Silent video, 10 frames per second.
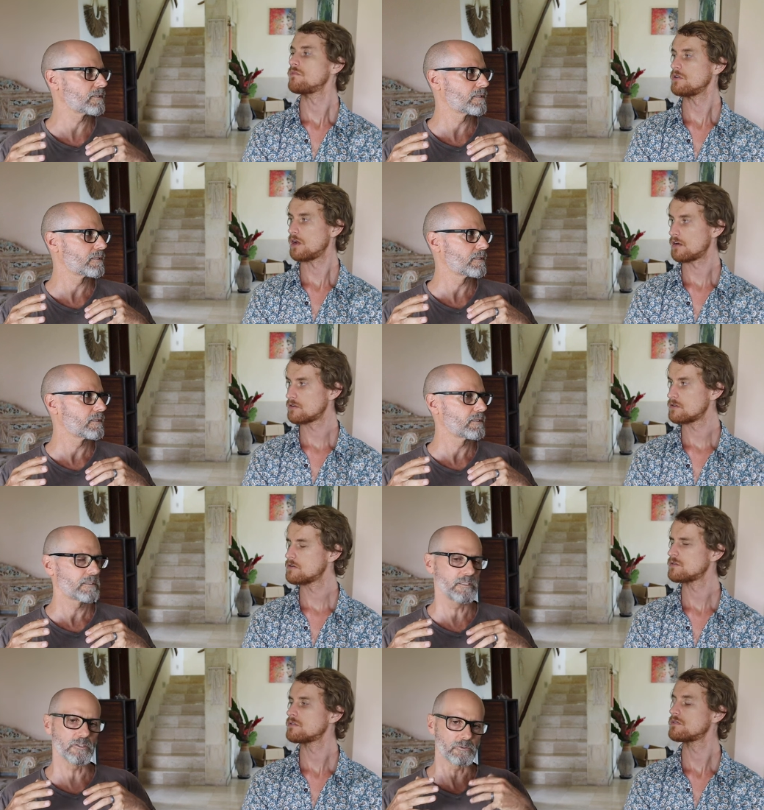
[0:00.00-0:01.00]
Speaker 1: Yeah.
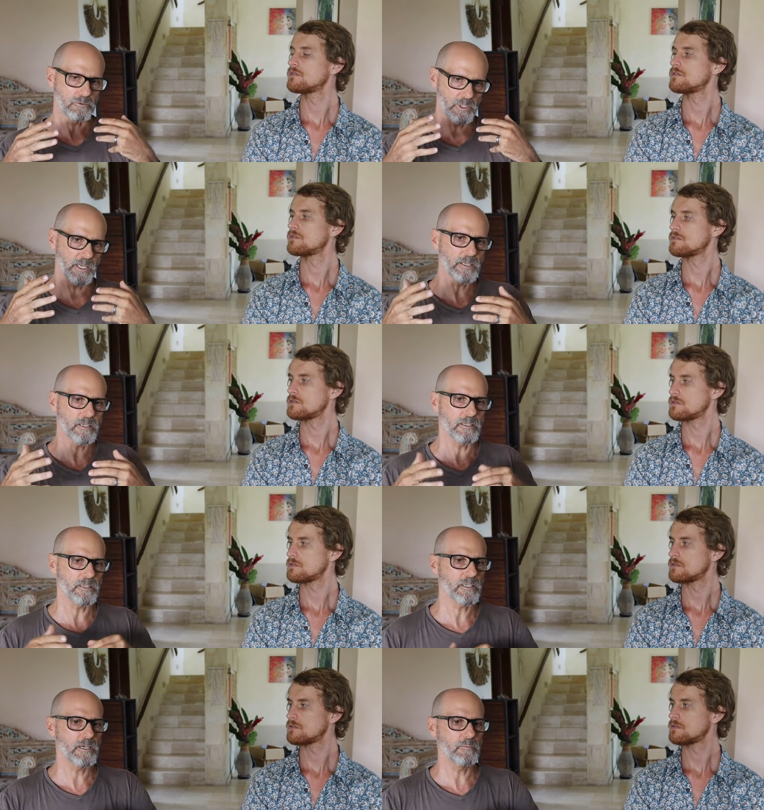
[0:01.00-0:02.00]
Is really going
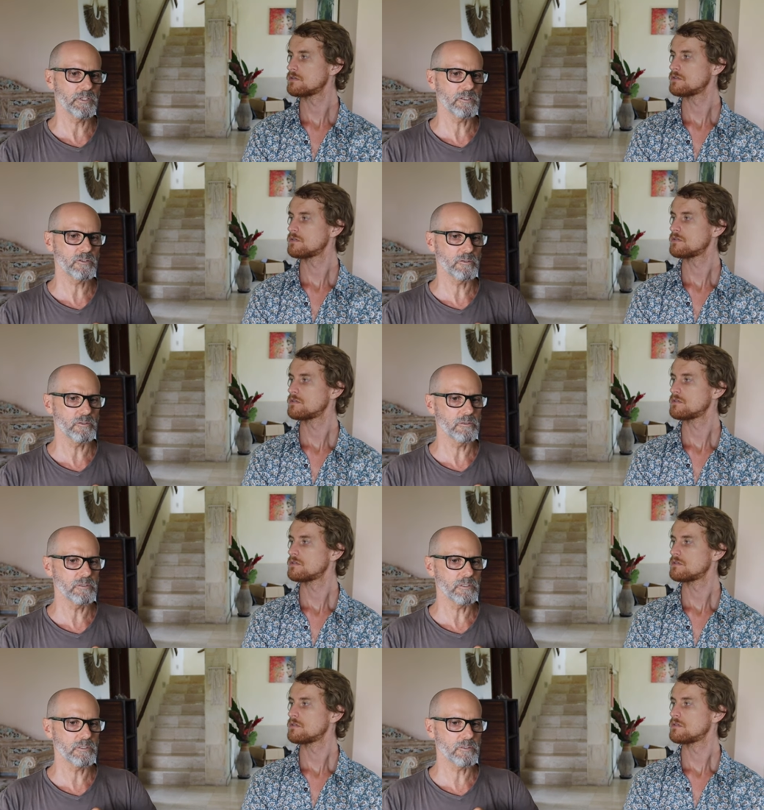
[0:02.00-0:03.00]
to come into
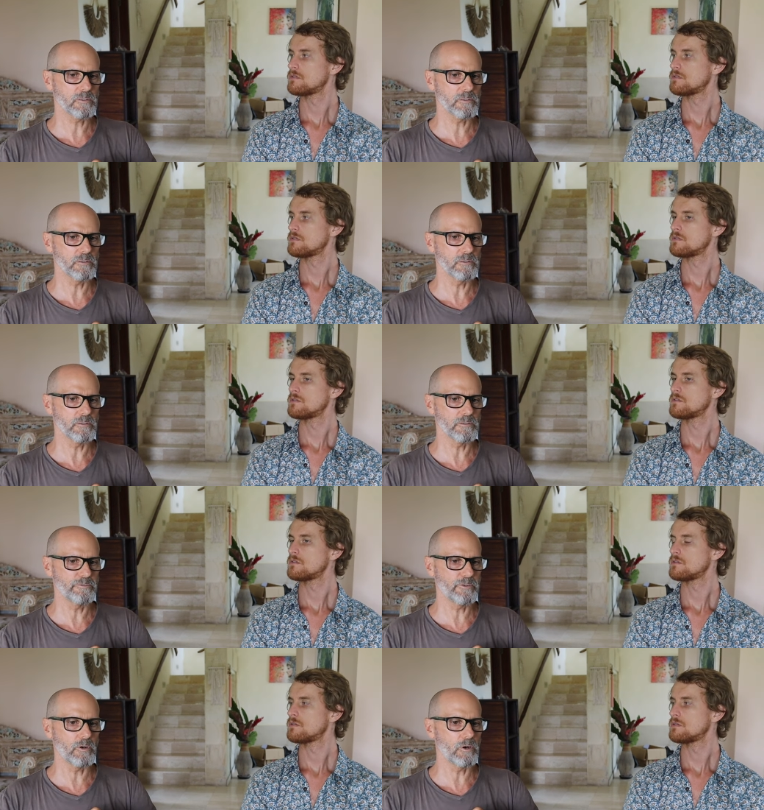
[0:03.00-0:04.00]
into the
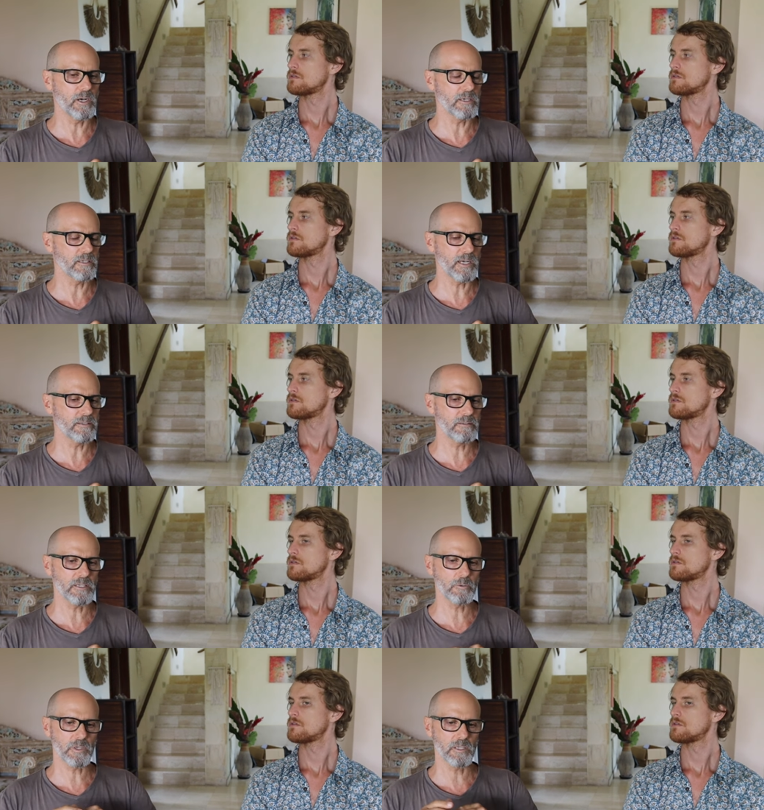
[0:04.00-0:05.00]
fore, and I
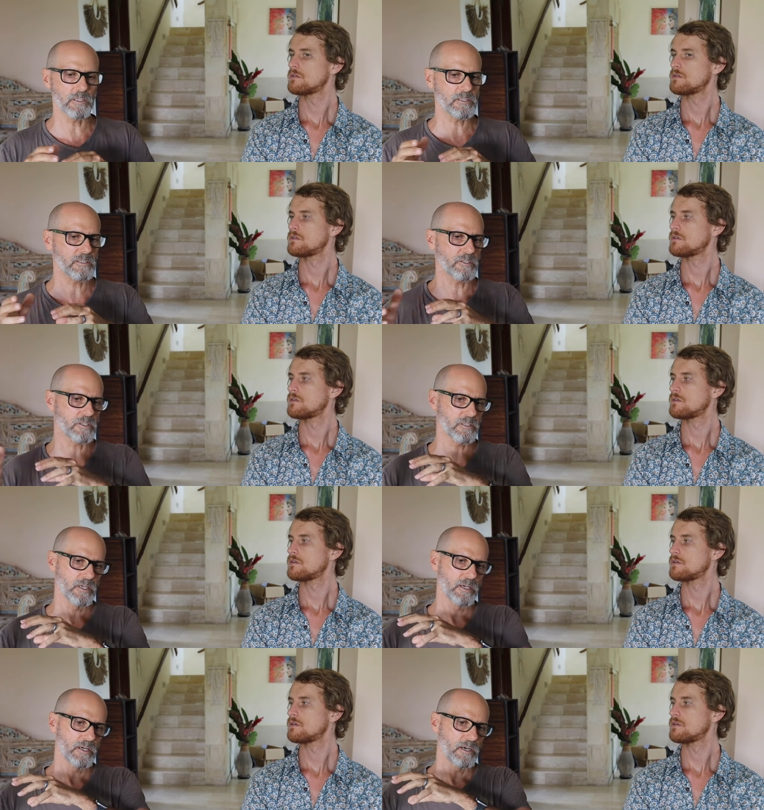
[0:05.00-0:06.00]
think we're going to see just
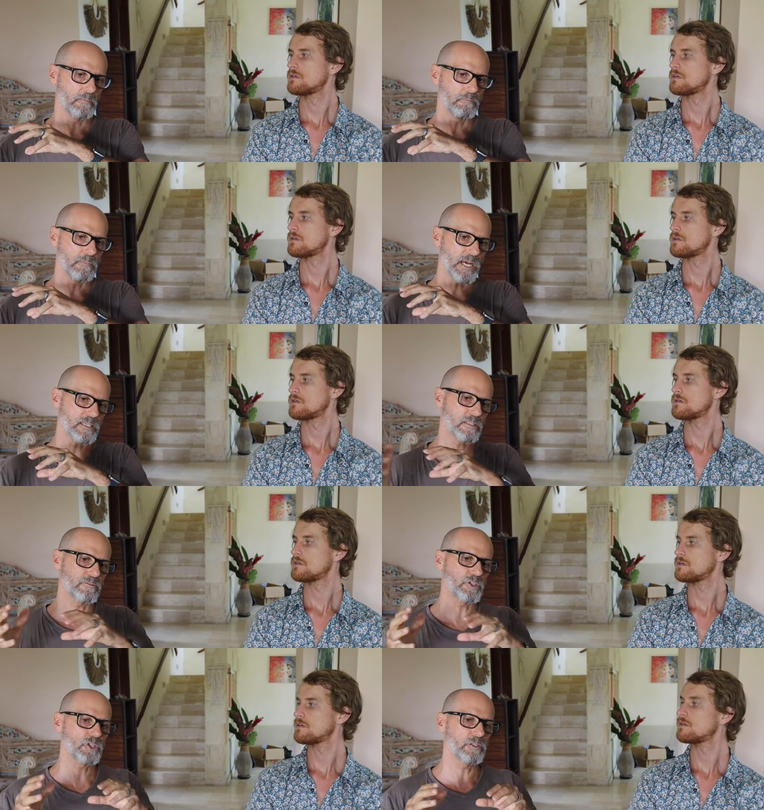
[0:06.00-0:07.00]
a
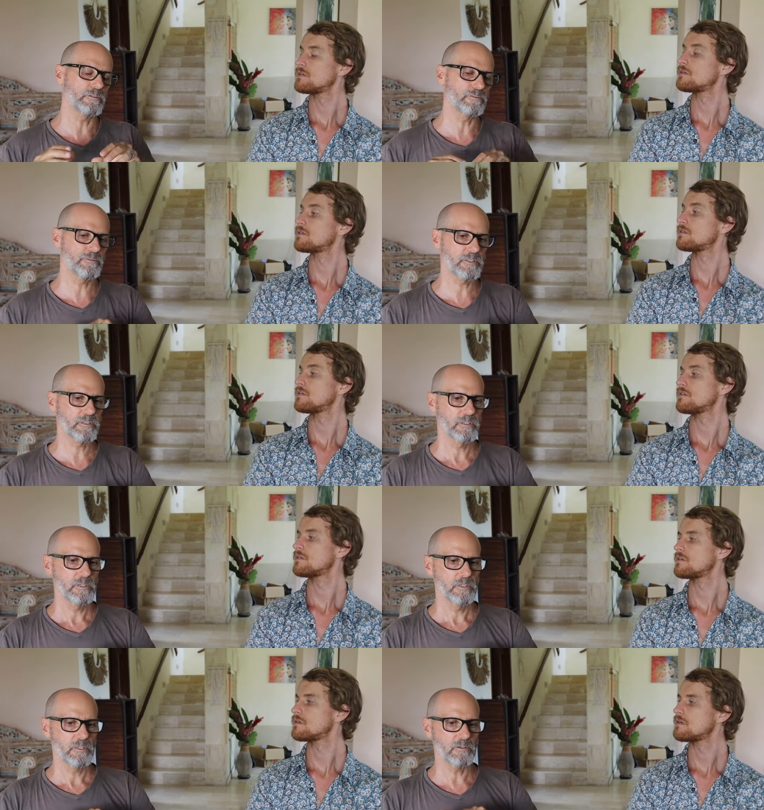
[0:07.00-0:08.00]
massive shift
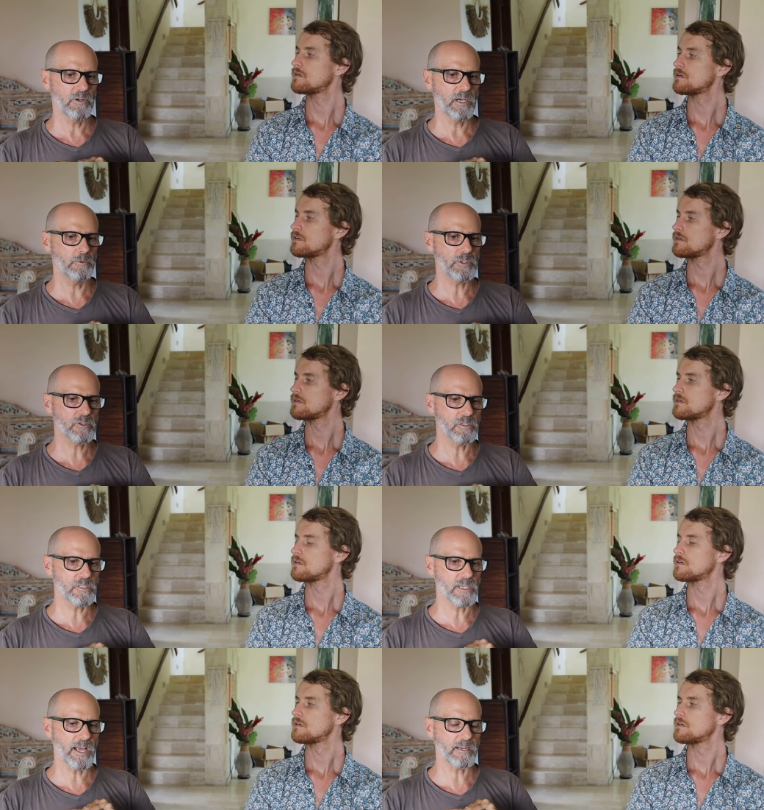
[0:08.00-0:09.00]
of how we
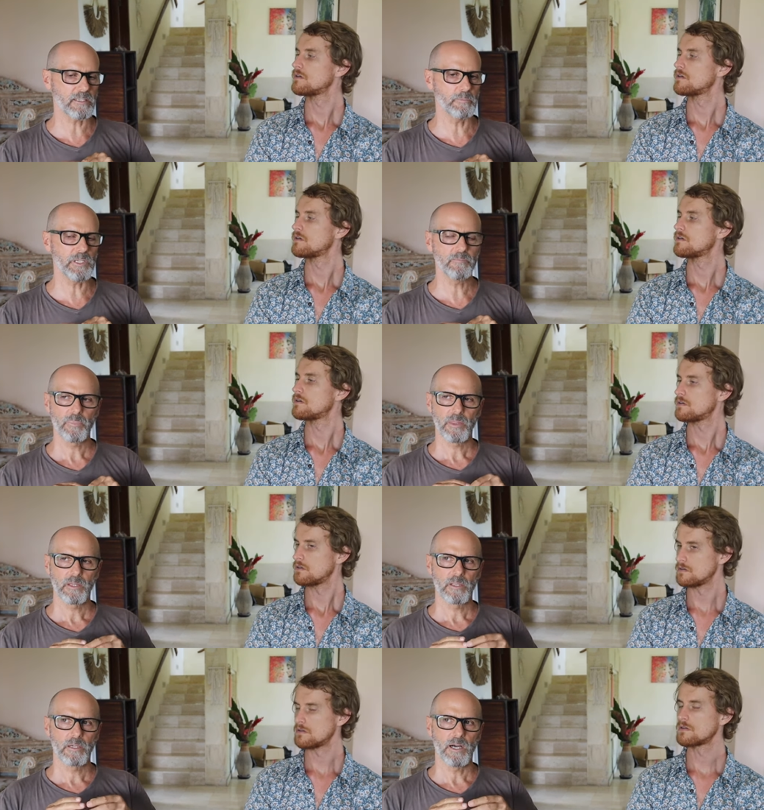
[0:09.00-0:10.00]
transact. I mean,
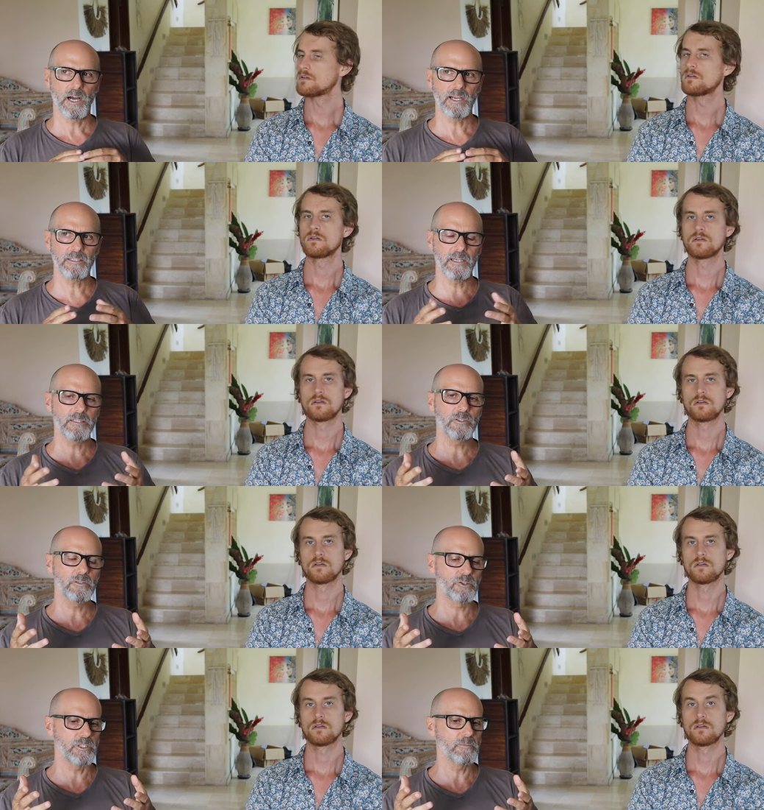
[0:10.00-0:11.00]
mm-hmm. I, I
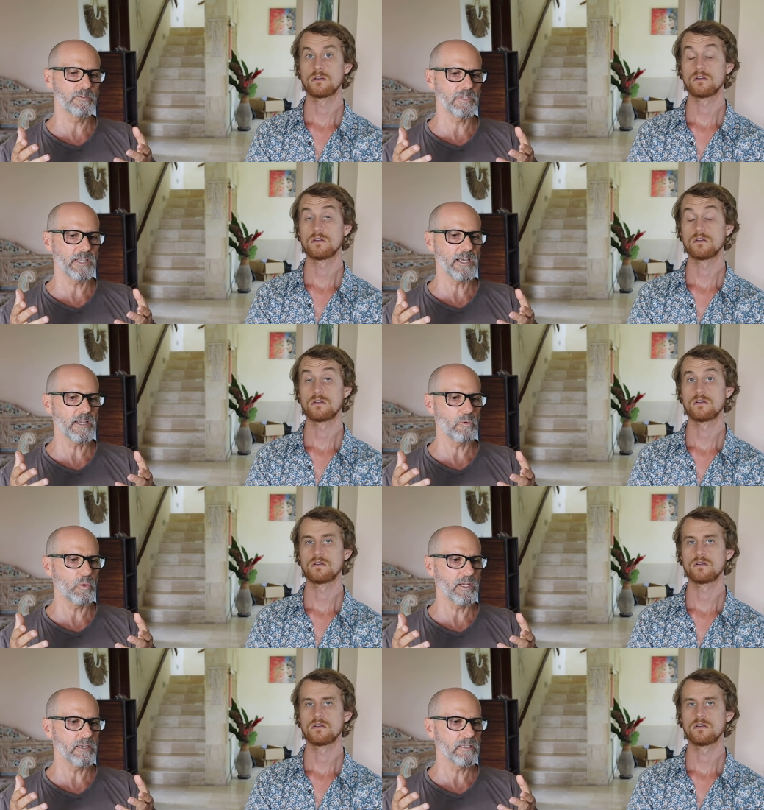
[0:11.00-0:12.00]
do dream of a day
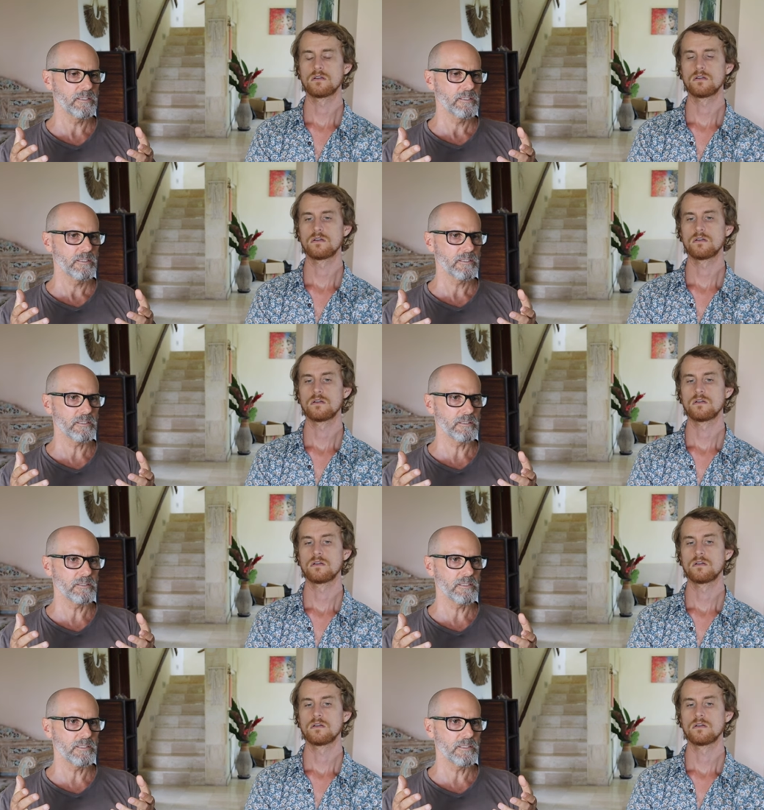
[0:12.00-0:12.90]
when you know